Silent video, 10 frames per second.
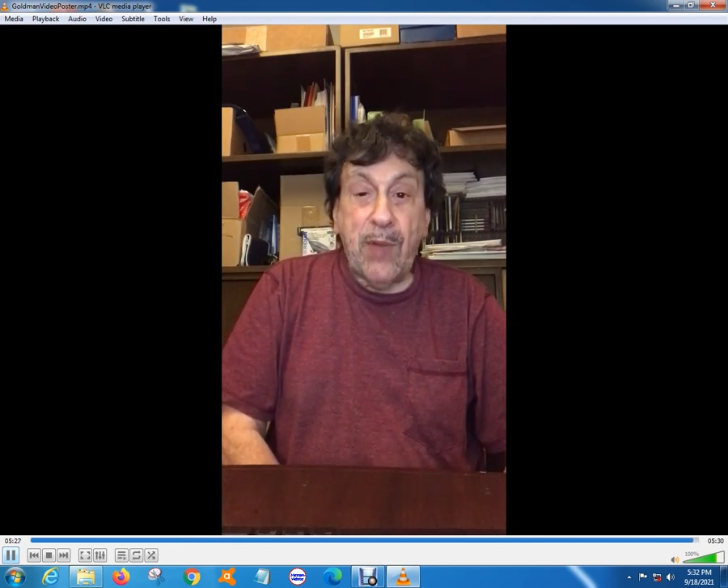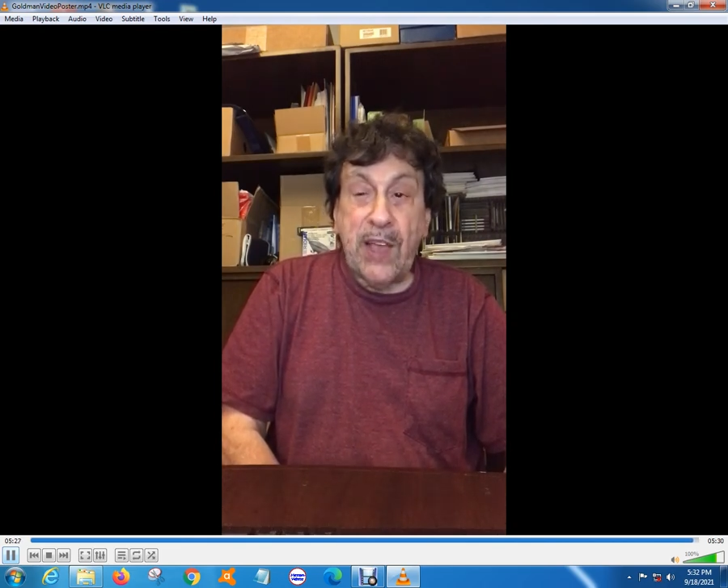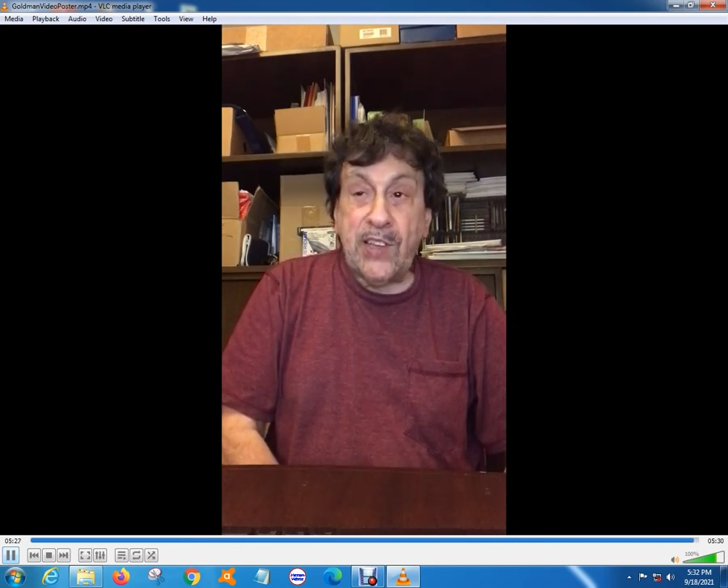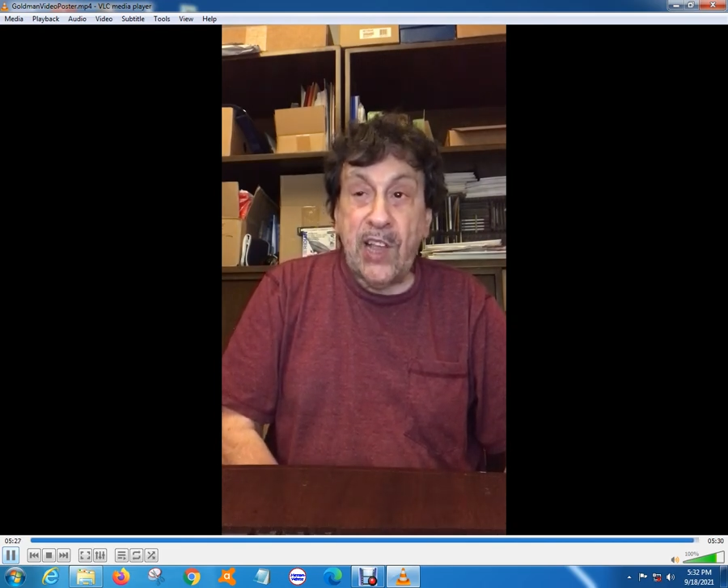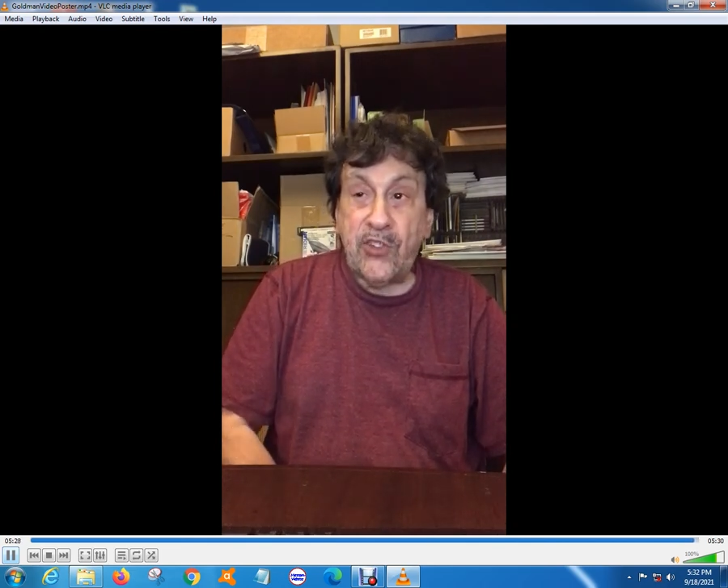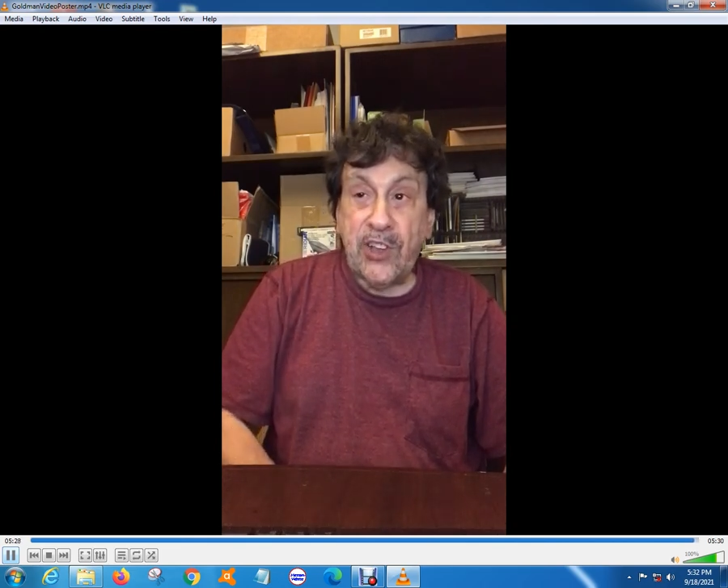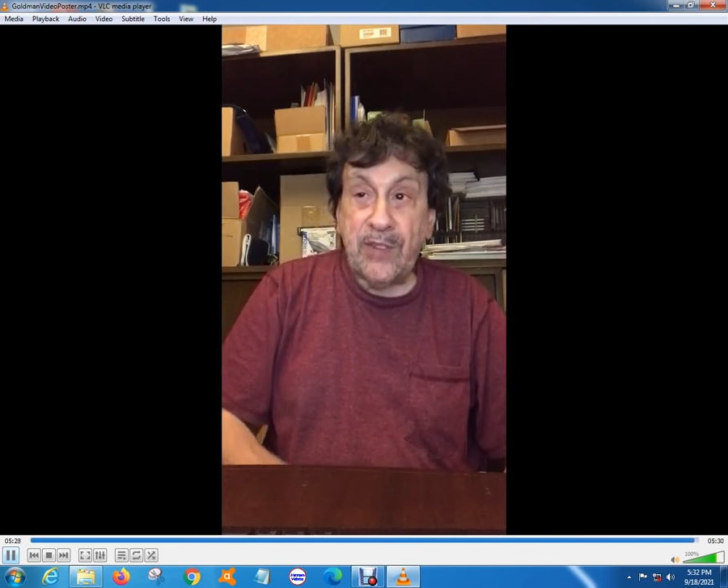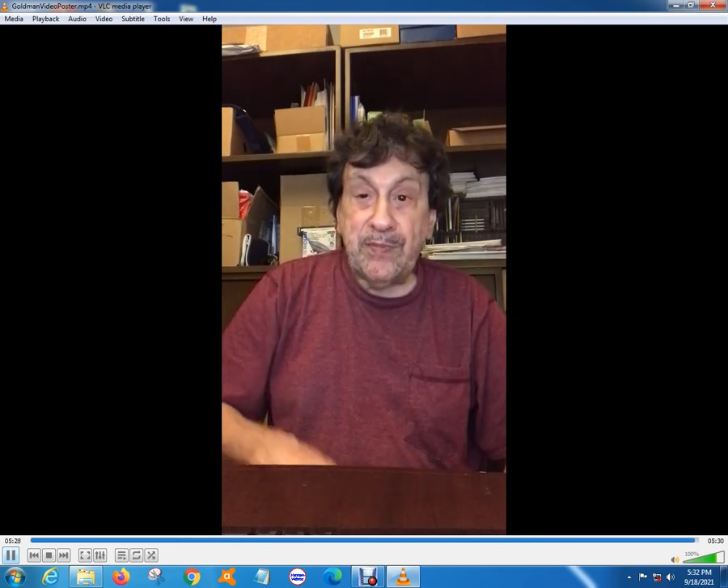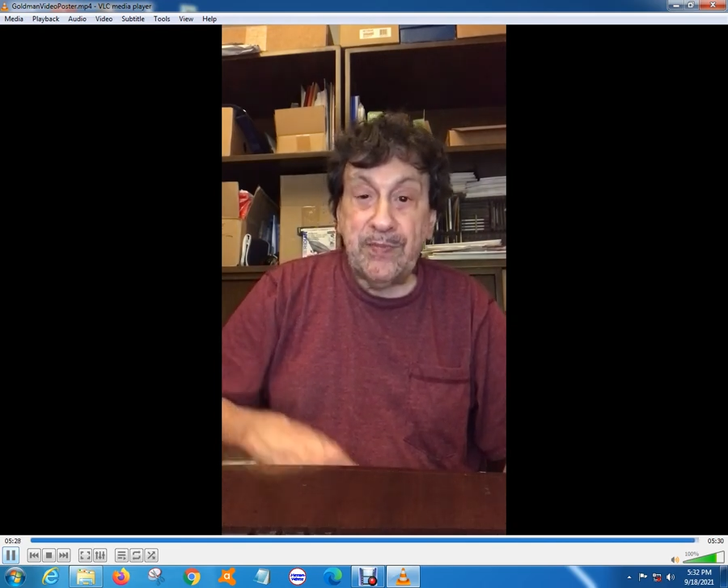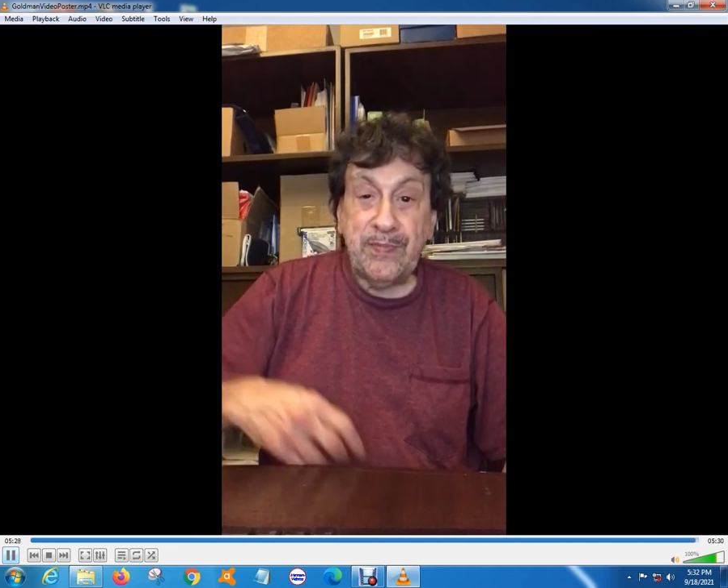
by touching.